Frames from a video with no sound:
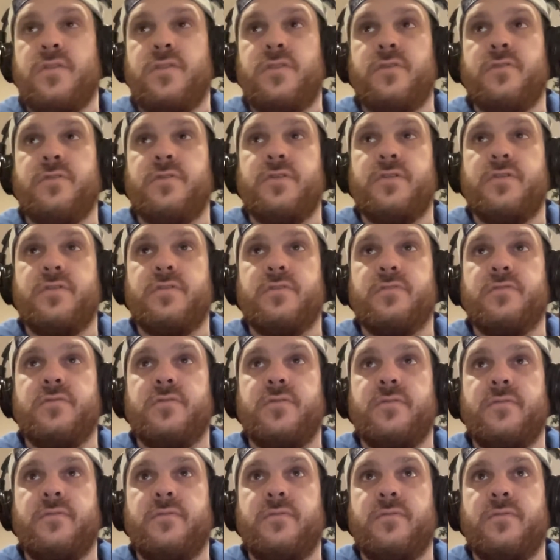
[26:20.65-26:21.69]
33rd,
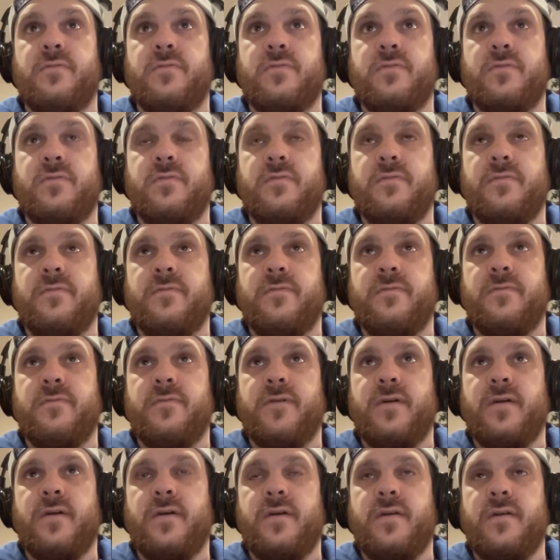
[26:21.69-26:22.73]
34th,
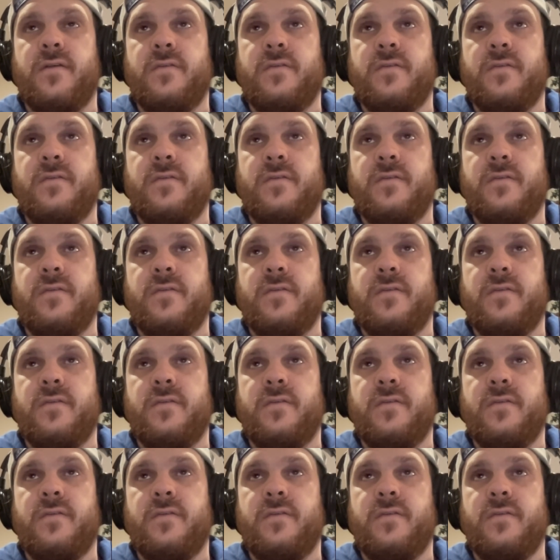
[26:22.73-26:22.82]
35,